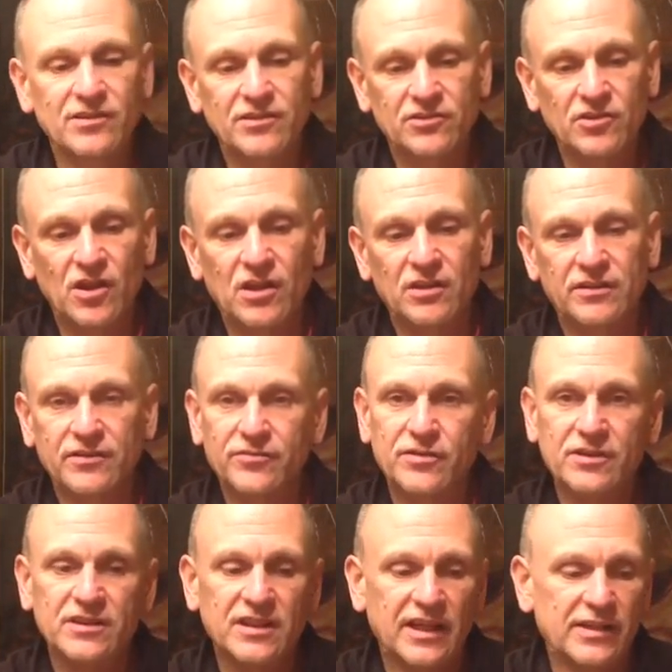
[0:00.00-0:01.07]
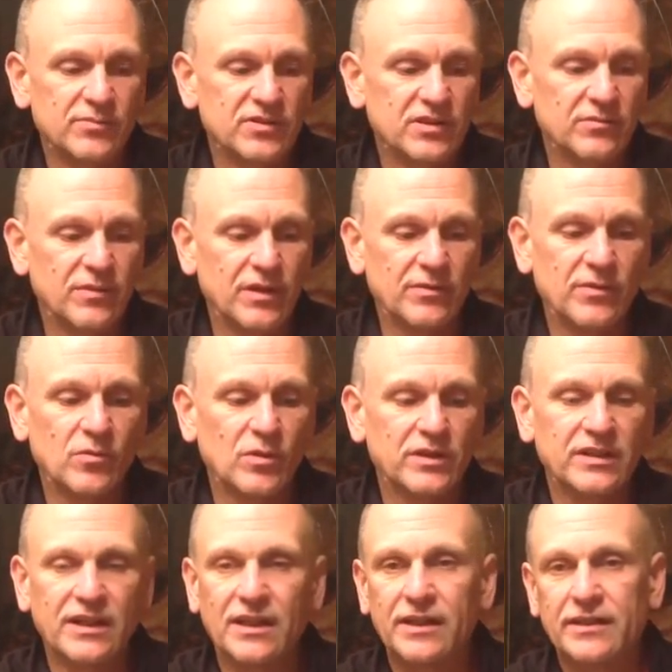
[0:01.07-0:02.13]
There's all different types, and maybe one
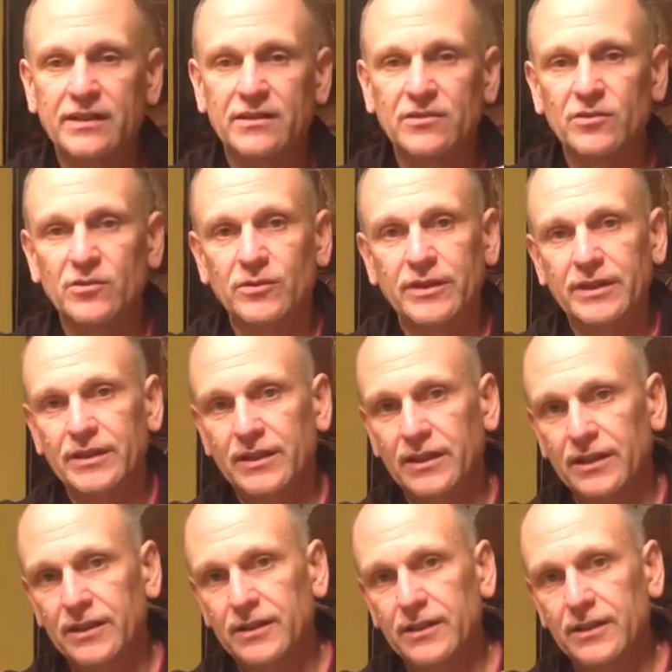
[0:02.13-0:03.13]
day I can do a uh,